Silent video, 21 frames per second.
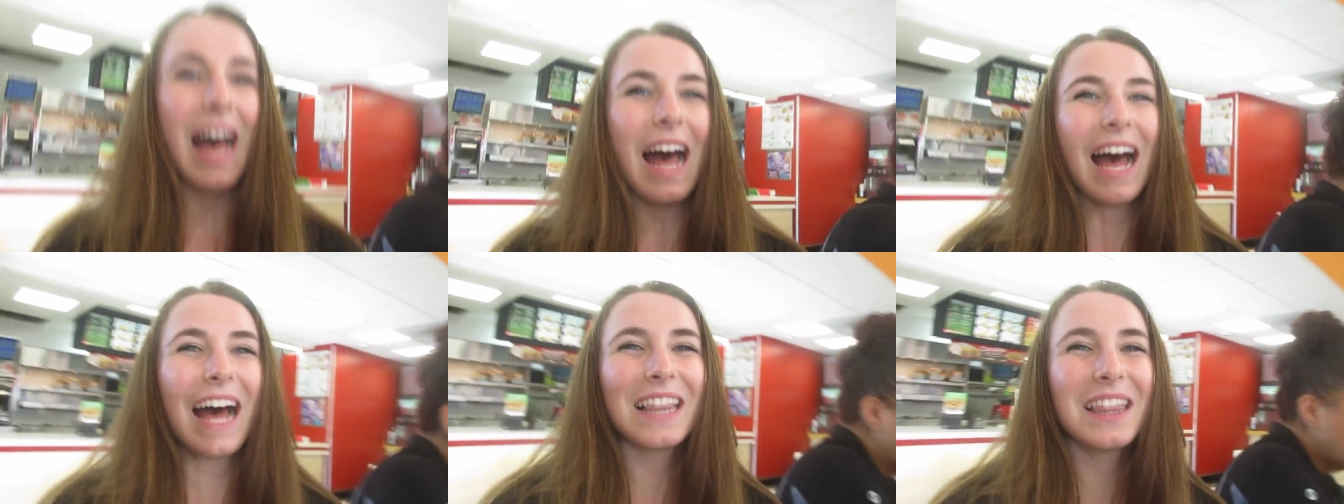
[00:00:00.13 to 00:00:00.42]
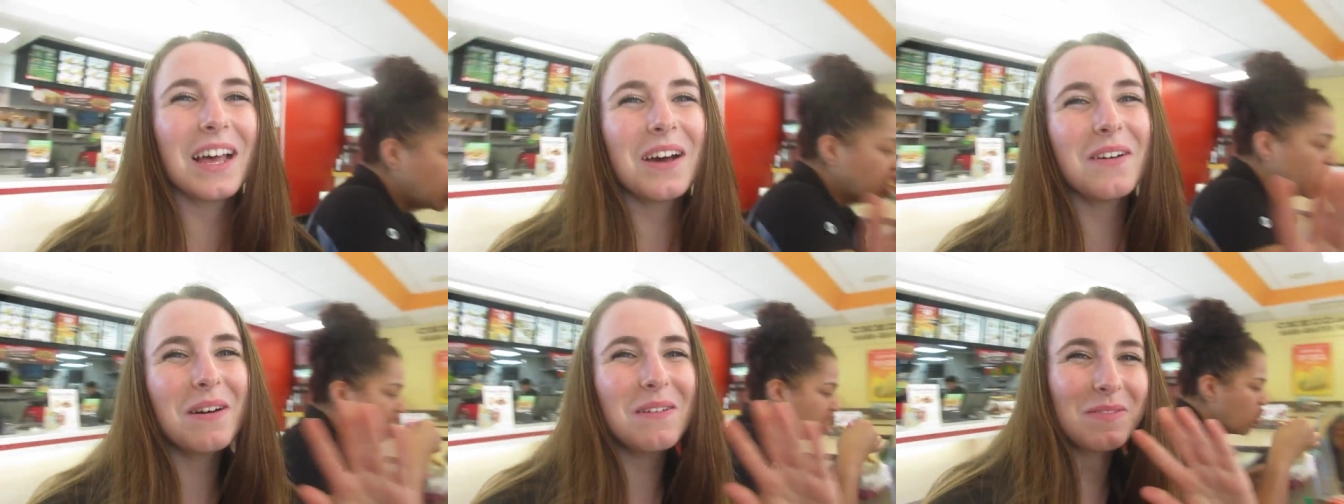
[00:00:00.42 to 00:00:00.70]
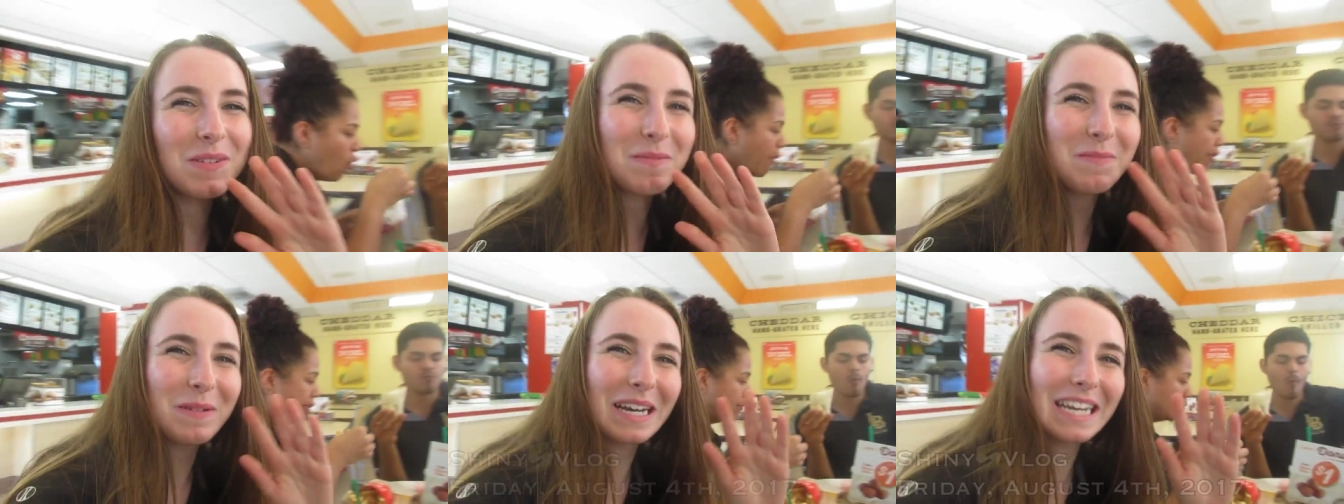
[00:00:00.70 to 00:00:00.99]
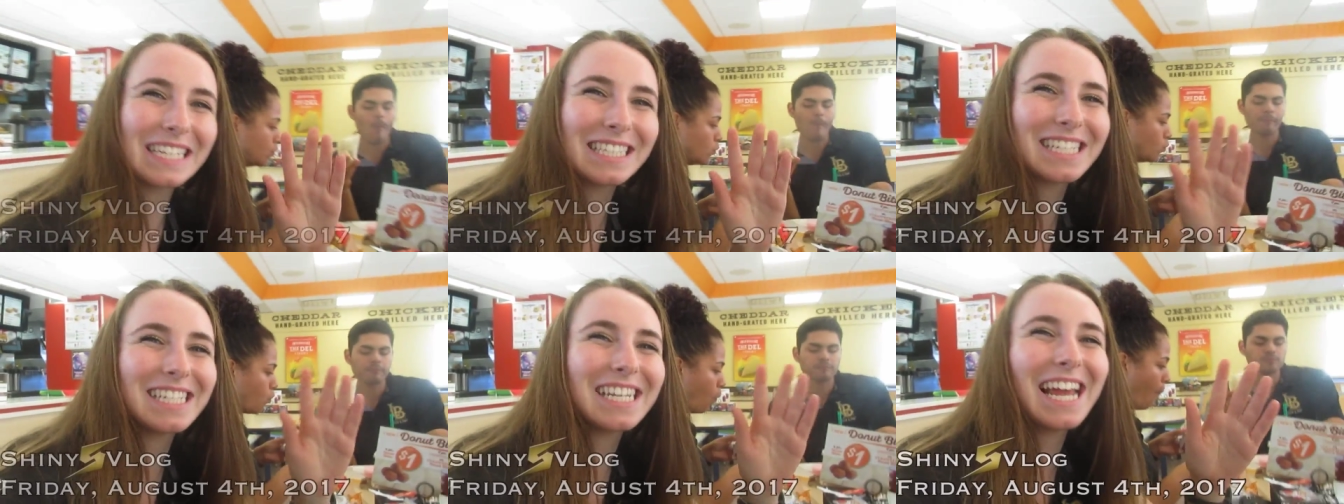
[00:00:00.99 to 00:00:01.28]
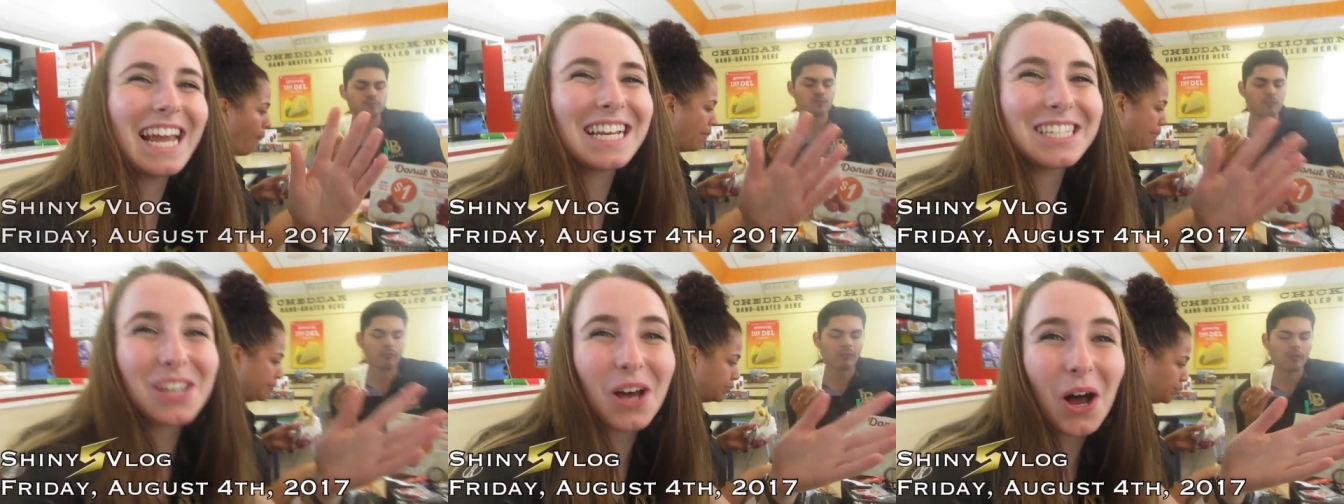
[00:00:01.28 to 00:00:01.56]
Hello everybody,
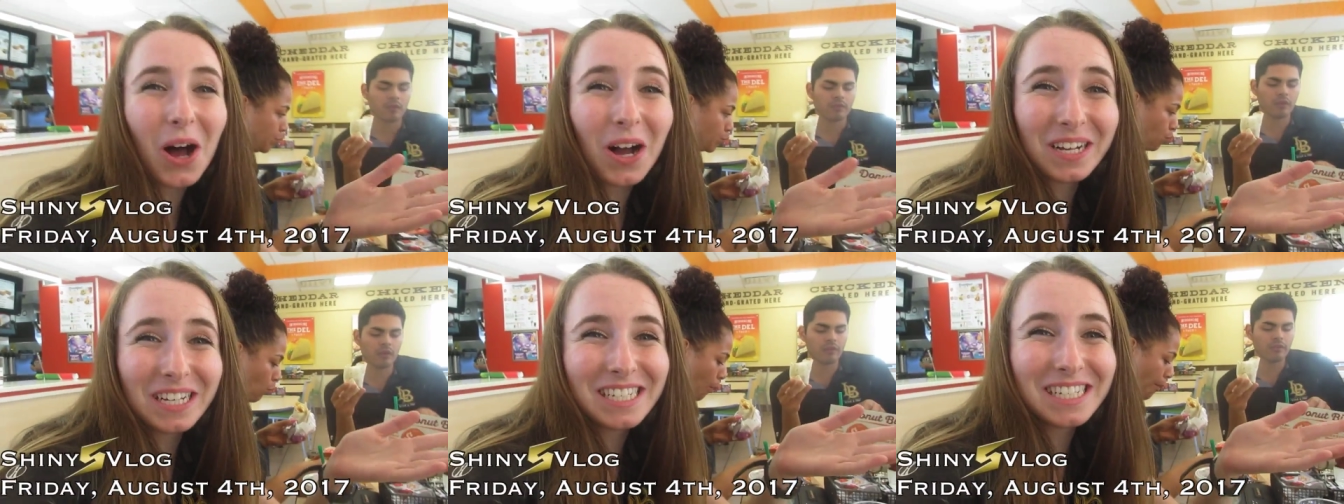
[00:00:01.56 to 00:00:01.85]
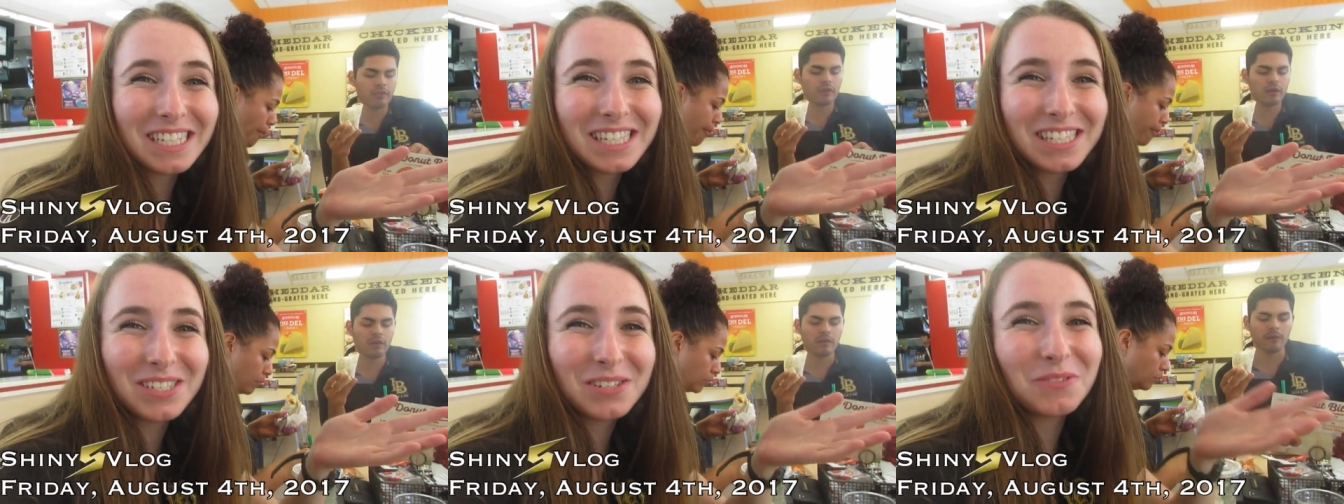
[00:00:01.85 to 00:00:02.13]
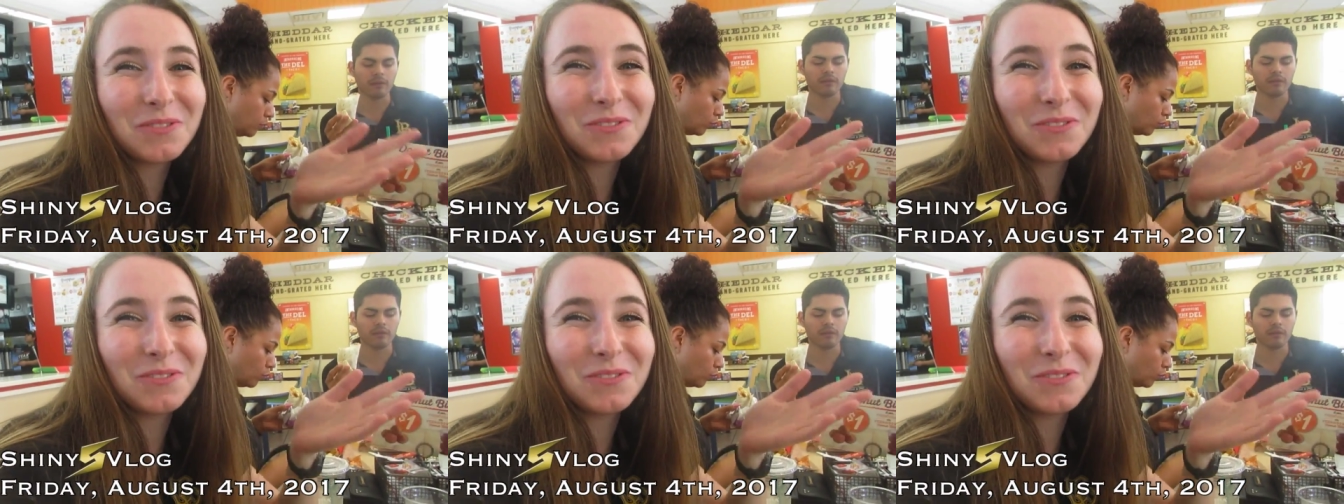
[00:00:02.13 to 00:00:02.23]
today is August